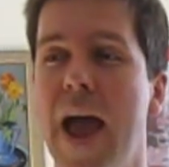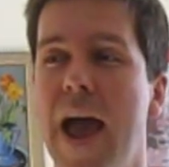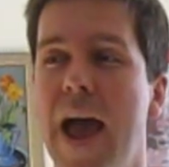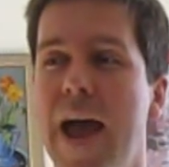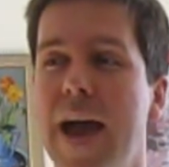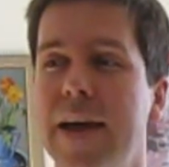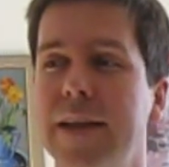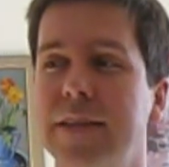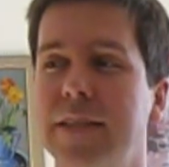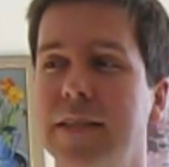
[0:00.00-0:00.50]

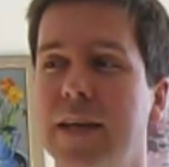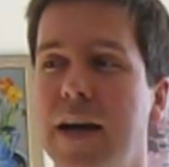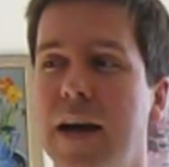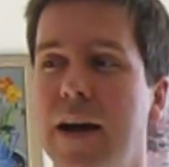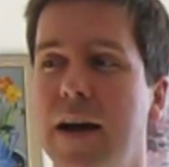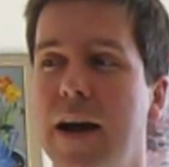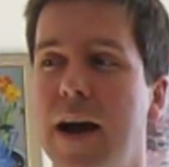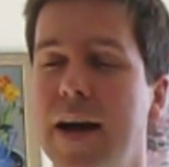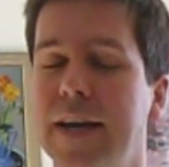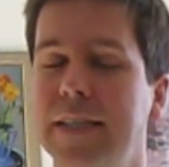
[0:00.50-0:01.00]
And
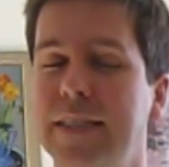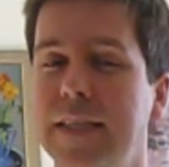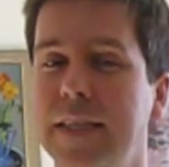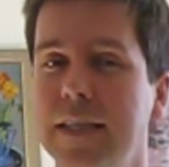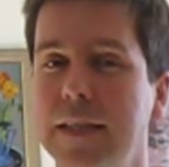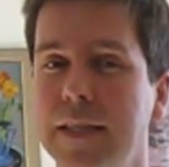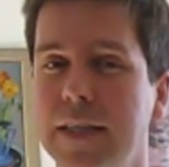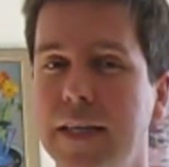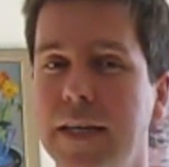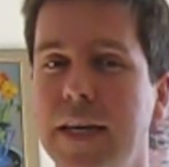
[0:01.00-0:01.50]

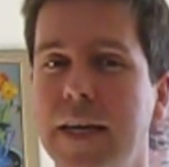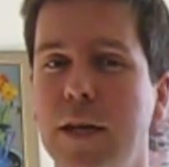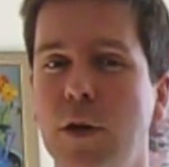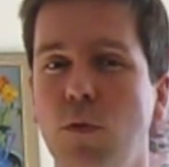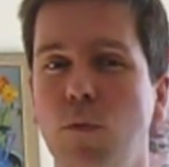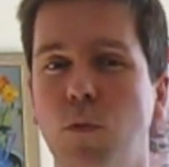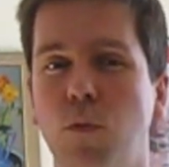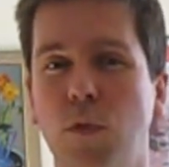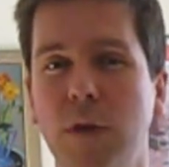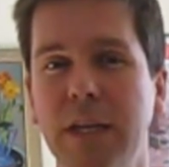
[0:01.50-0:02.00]
ideally,
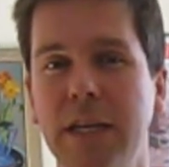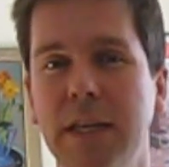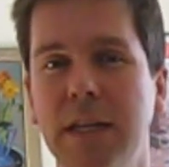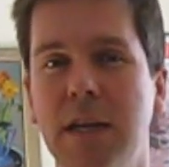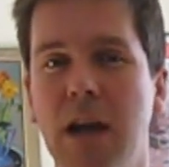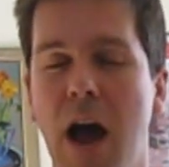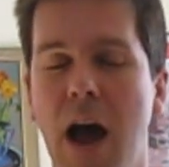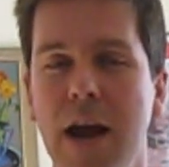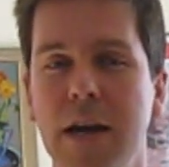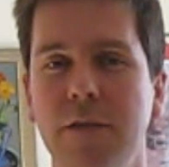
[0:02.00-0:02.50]
it'll
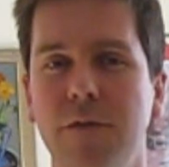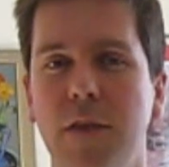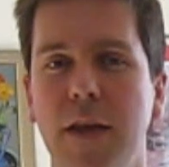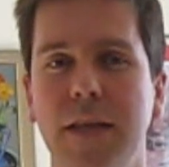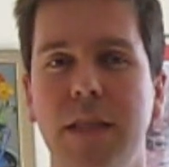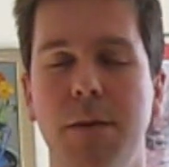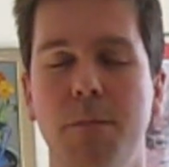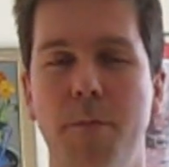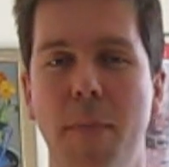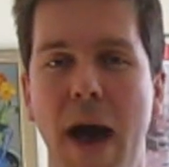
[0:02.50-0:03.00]
read kind of
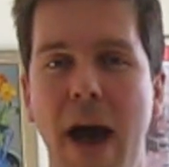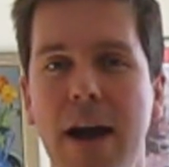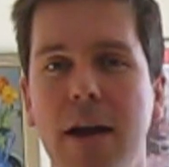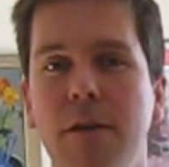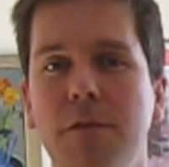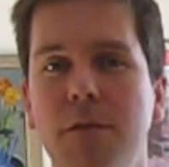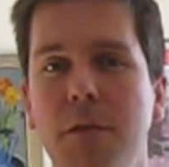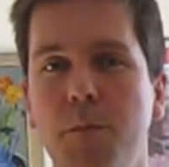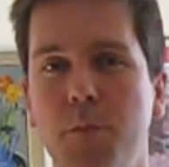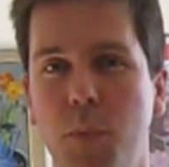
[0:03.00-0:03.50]
like the back
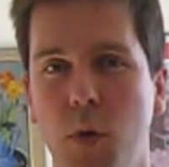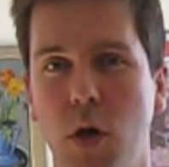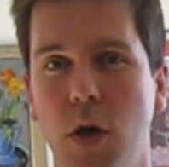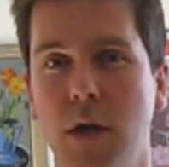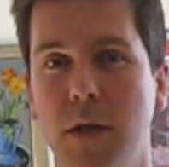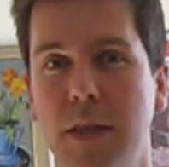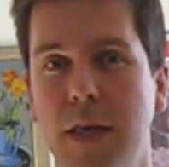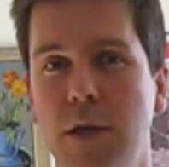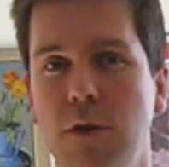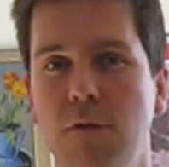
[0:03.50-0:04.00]
of a
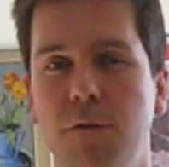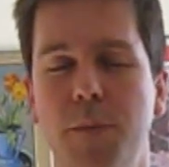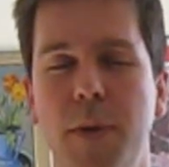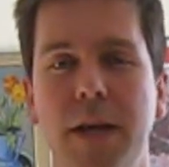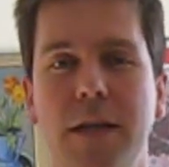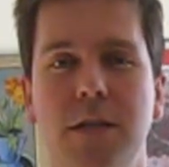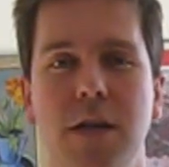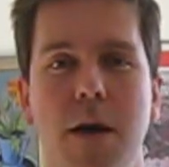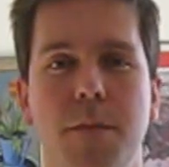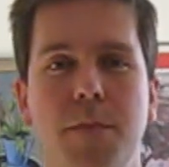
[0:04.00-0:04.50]
book that you've
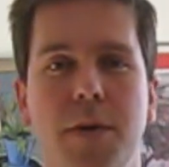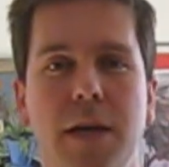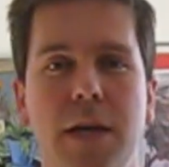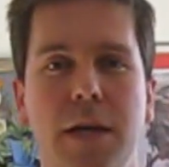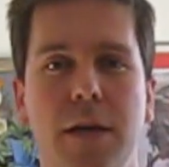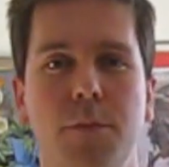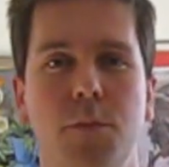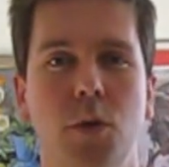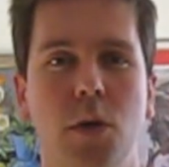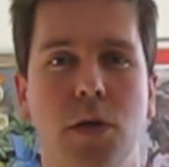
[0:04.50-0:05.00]
picked up
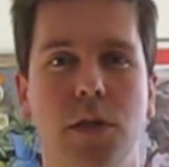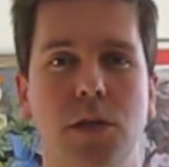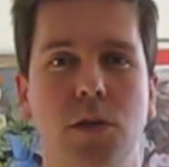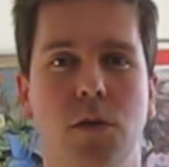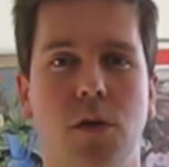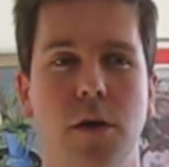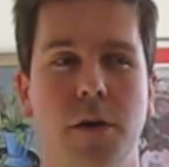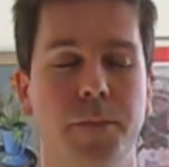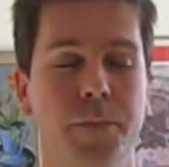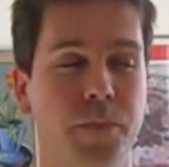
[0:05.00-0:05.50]
in a
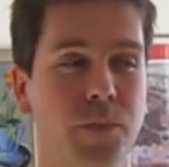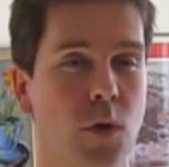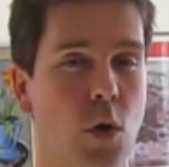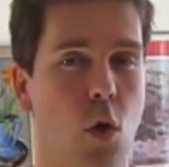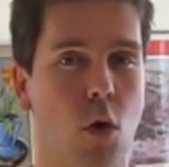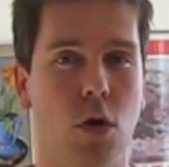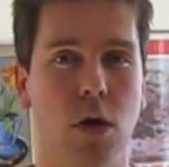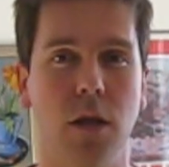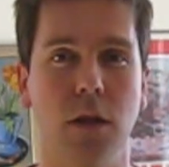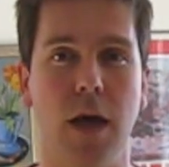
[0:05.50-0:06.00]
bookstore
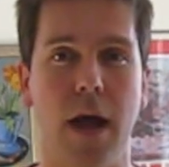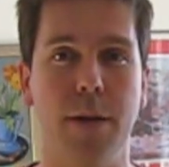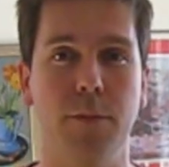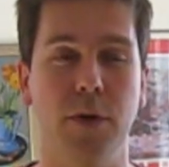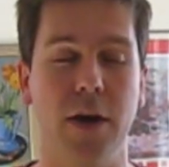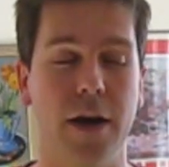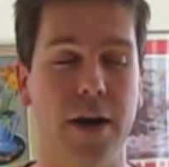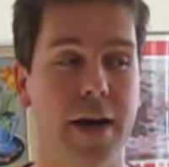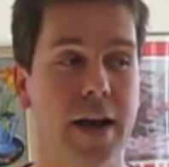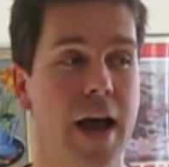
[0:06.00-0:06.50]
or a
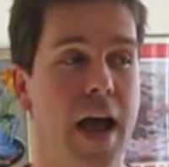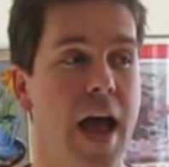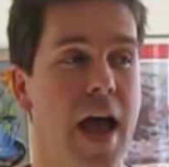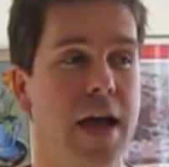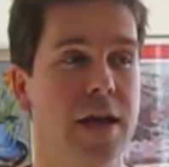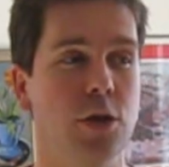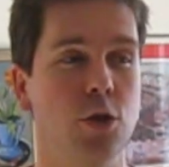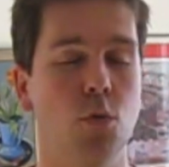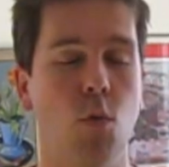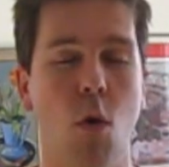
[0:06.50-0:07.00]
library.
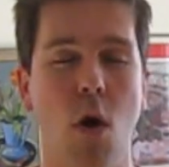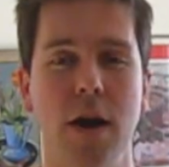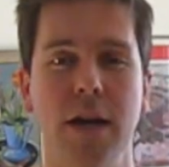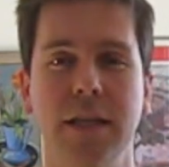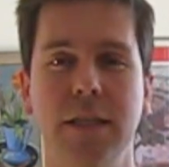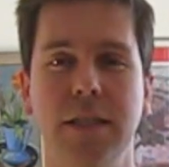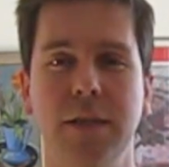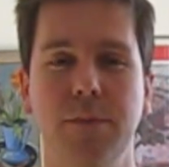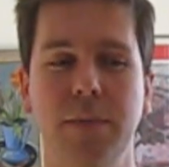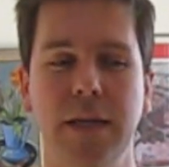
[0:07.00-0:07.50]
You want
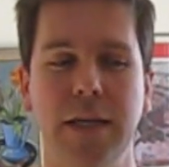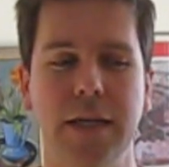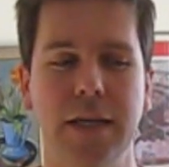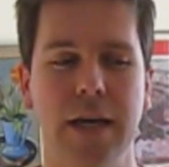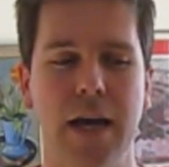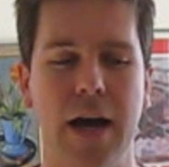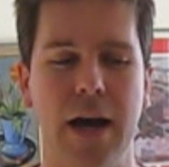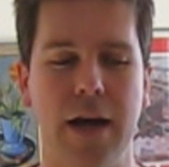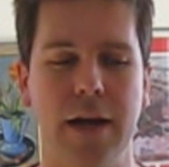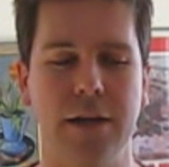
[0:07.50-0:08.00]
it to
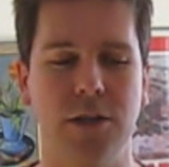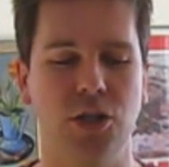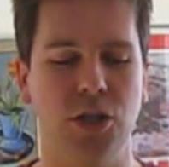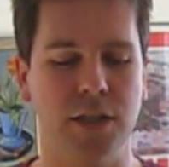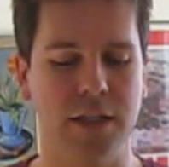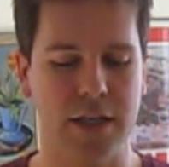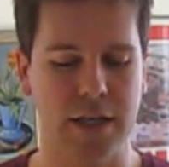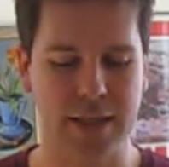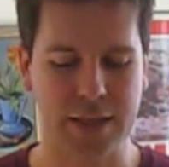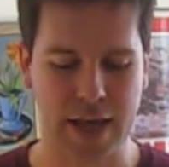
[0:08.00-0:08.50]
be
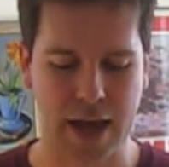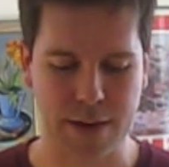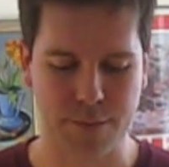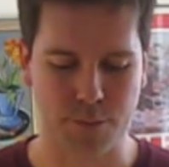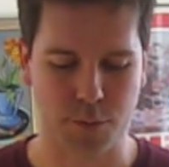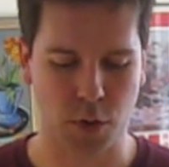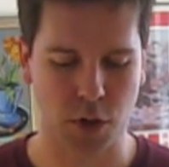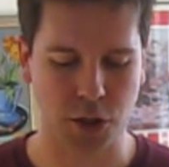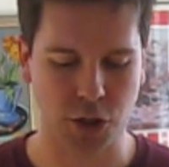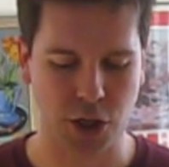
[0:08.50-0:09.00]
just like
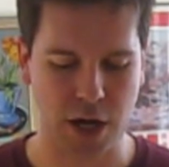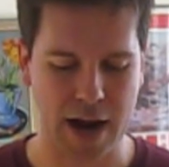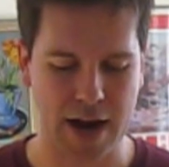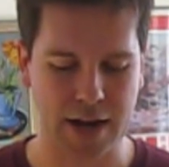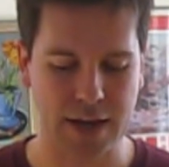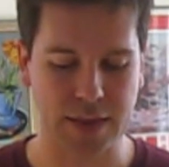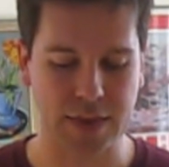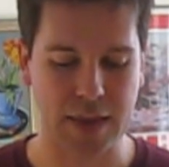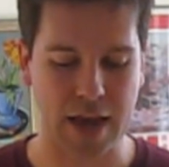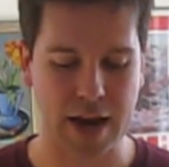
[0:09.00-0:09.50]
that book
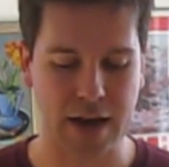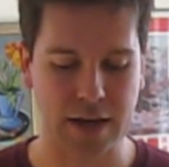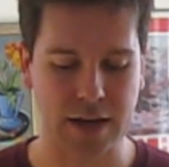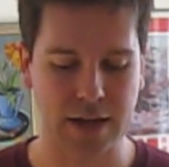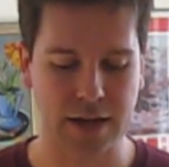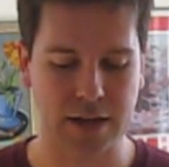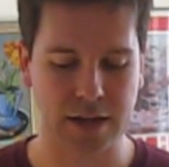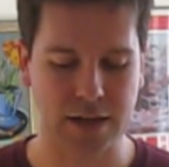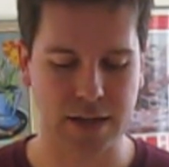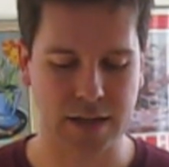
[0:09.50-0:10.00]
jacket that
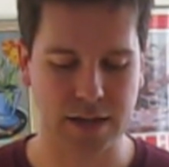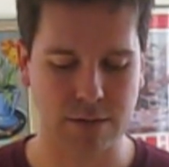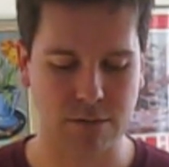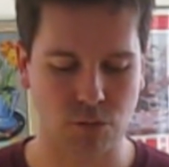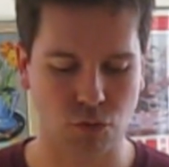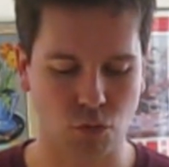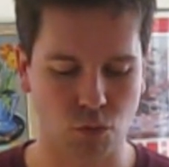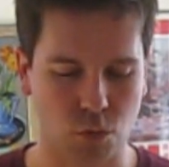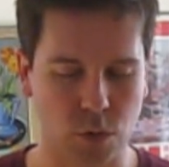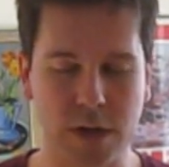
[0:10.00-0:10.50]

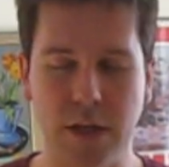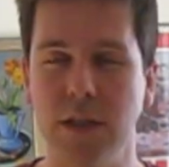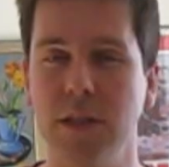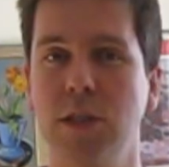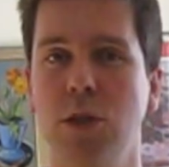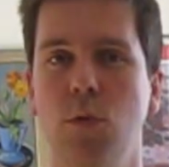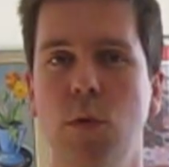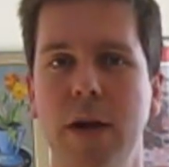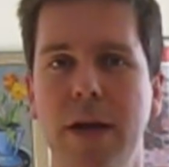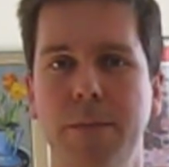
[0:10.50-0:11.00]

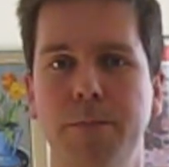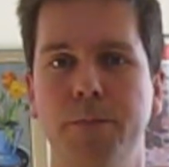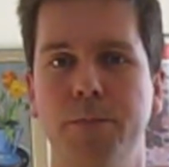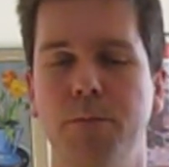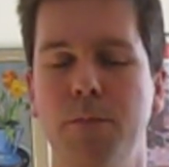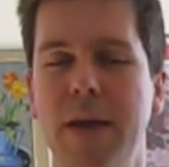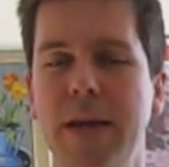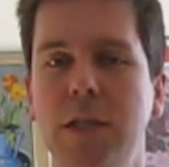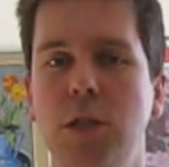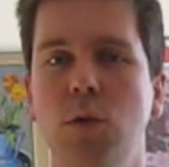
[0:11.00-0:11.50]
reels you in,
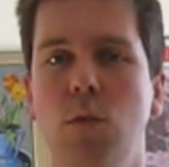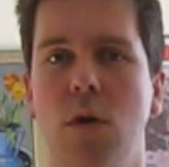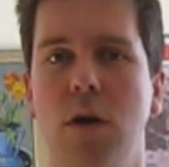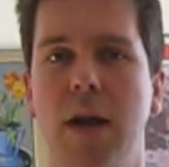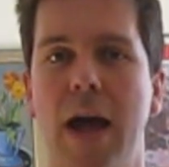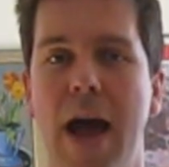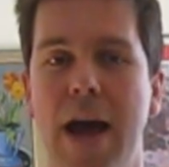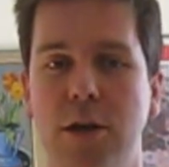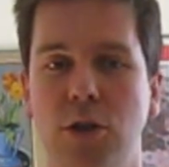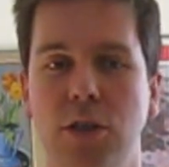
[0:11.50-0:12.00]
makes you
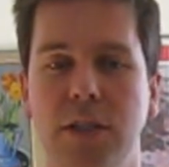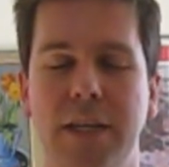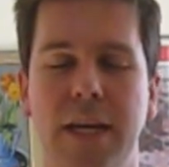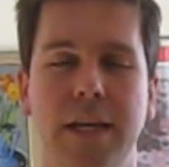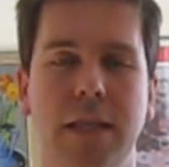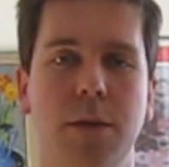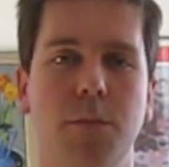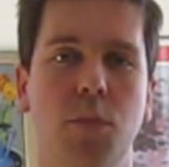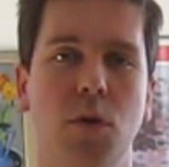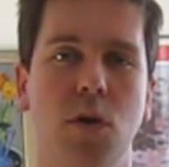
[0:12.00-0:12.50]
want to actually
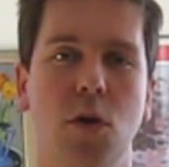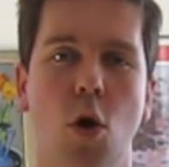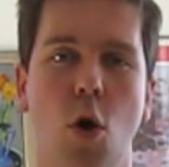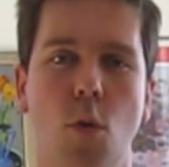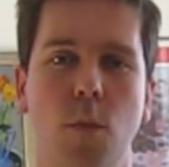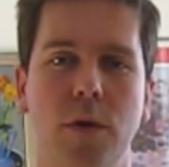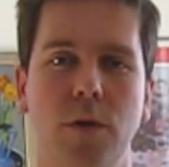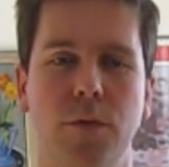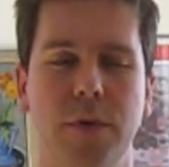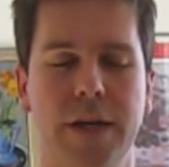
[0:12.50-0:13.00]
take the book
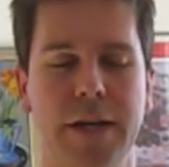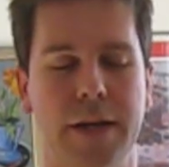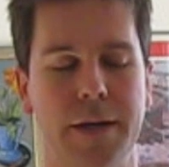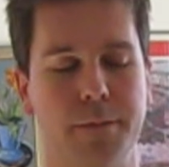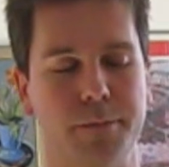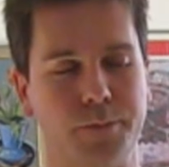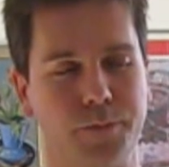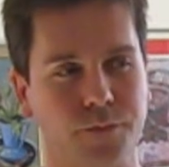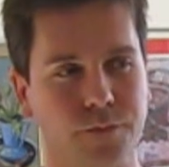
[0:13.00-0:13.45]
home and read it.